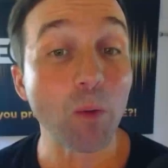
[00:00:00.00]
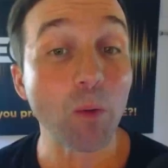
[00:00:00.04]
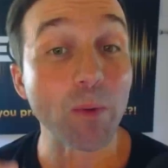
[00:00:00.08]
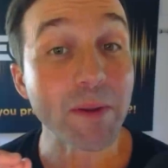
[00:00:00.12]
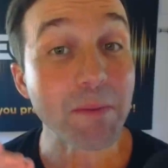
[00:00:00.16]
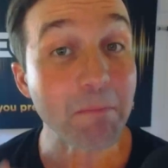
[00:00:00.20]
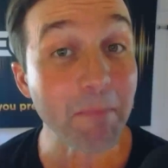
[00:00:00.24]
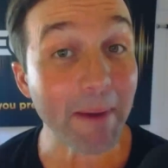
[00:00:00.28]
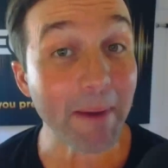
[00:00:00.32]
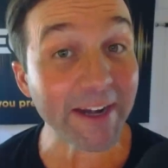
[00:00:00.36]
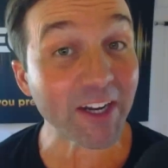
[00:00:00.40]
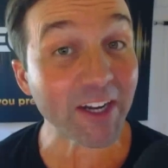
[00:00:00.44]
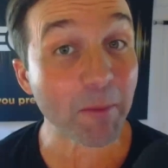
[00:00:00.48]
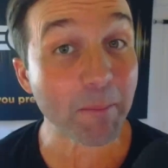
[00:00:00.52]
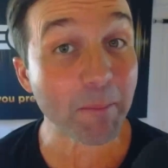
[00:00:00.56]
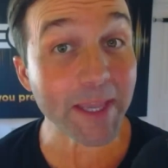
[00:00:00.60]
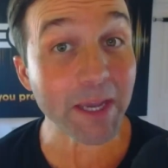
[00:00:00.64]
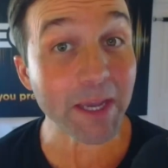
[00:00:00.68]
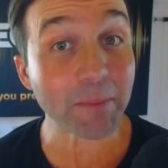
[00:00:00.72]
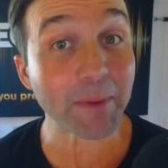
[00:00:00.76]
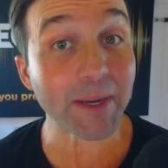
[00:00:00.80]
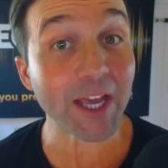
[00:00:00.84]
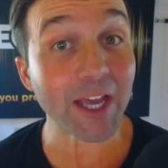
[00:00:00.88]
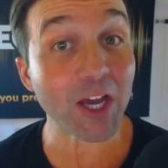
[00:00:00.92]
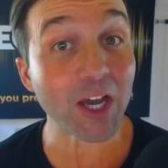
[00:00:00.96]
we might not be
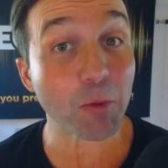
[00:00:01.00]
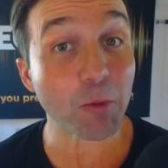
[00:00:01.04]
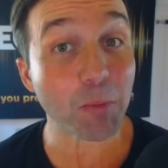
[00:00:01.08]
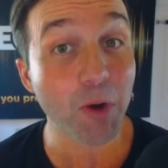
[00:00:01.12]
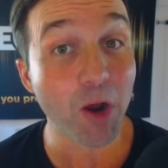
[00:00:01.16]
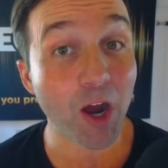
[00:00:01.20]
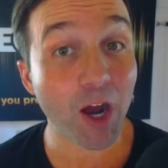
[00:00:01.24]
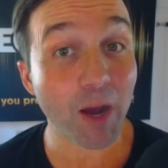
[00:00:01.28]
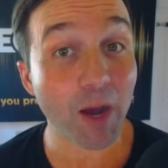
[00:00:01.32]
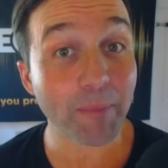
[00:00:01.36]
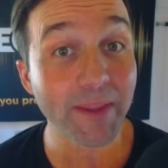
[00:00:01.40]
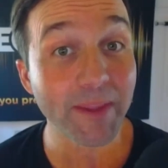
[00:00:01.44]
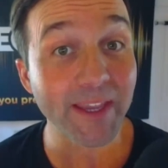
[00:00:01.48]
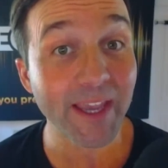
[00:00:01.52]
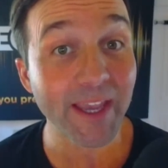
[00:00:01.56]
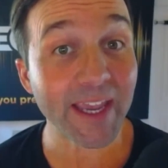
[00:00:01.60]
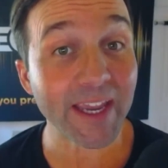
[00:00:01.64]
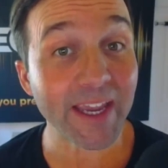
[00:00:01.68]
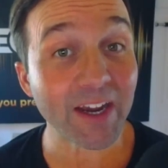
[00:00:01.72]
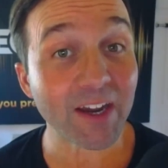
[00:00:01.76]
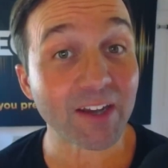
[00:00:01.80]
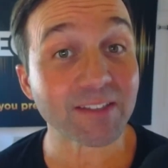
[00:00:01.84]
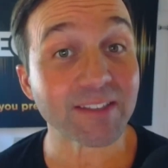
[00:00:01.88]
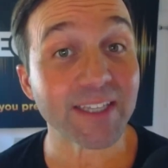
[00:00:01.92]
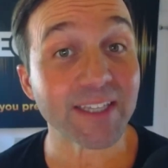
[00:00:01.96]
able to help calm the
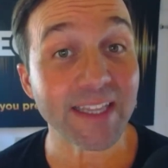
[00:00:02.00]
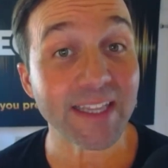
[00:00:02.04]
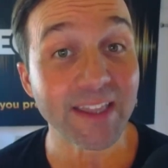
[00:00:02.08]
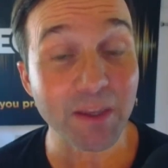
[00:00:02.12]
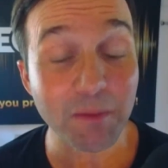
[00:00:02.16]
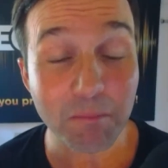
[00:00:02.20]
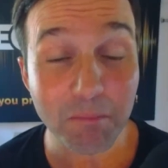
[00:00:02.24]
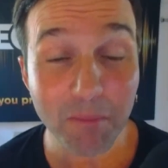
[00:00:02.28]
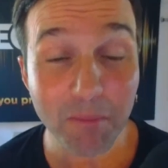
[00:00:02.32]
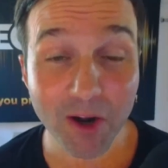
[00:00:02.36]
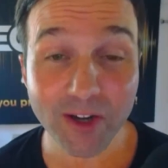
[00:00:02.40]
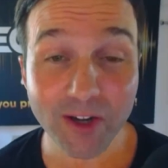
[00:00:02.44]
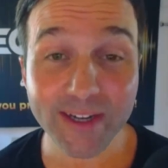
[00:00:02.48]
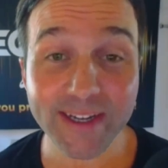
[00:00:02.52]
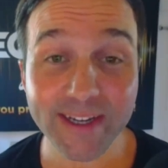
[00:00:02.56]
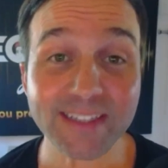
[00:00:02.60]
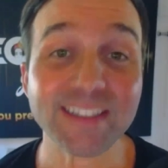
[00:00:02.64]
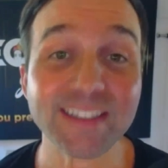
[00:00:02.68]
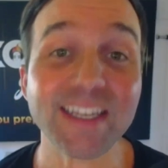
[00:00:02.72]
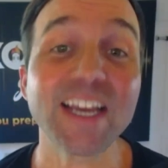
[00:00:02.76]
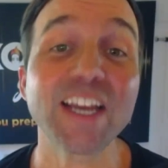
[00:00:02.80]
chaos in the market,